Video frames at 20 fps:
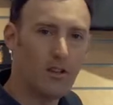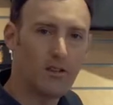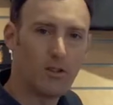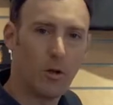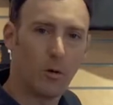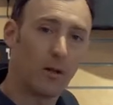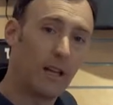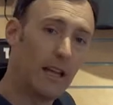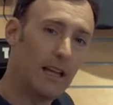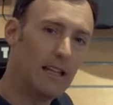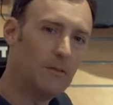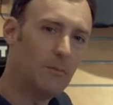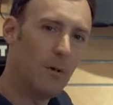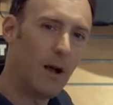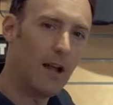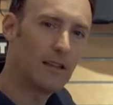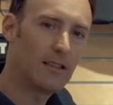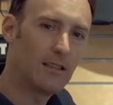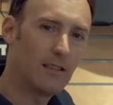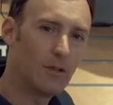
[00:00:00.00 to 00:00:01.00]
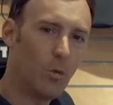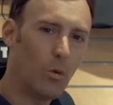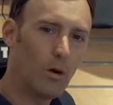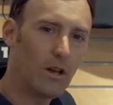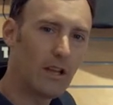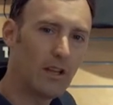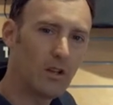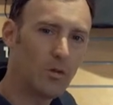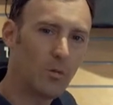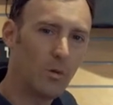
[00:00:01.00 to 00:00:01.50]
So kids bikes and
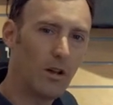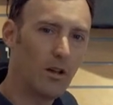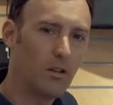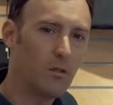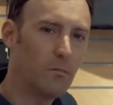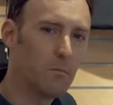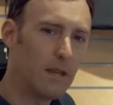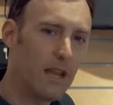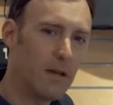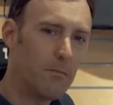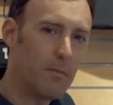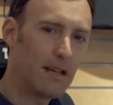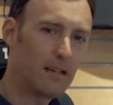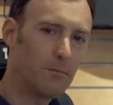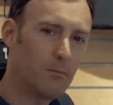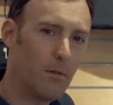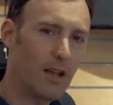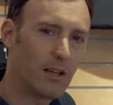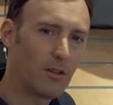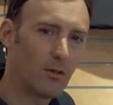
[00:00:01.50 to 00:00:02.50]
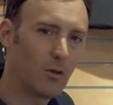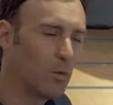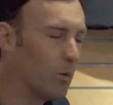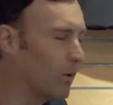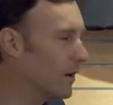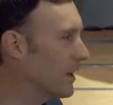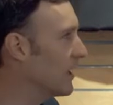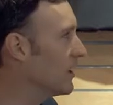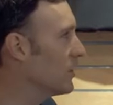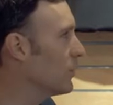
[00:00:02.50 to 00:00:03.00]
20 inch wheels, BMX bikes with
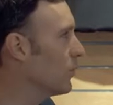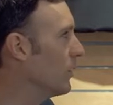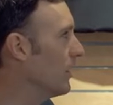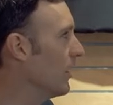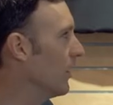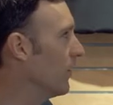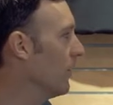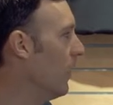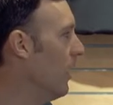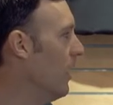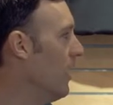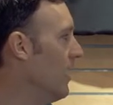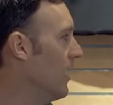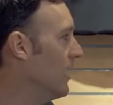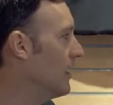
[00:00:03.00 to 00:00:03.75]
20 inch wheels,